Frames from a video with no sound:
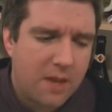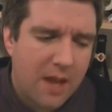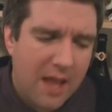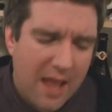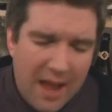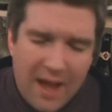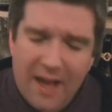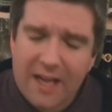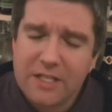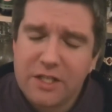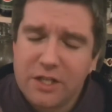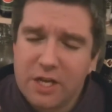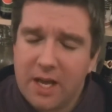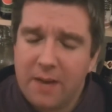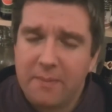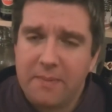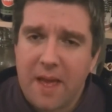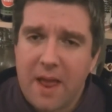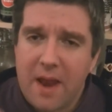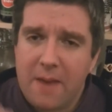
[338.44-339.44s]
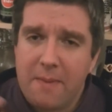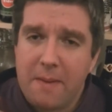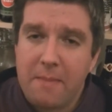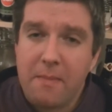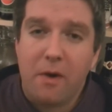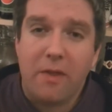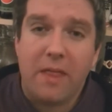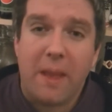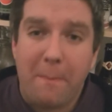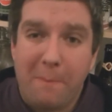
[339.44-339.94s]
Yeah, actually, I'm getting a bit
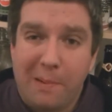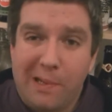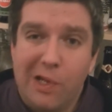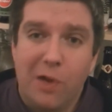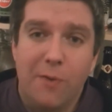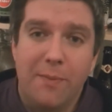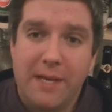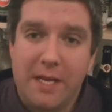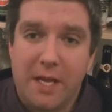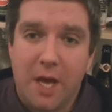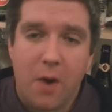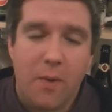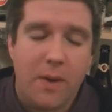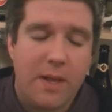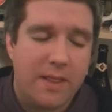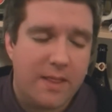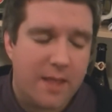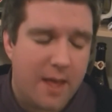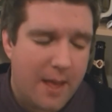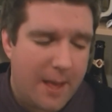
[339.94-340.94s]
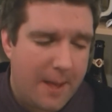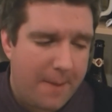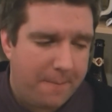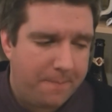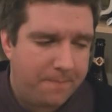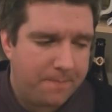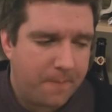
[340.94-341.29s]
more of that plummy note in there.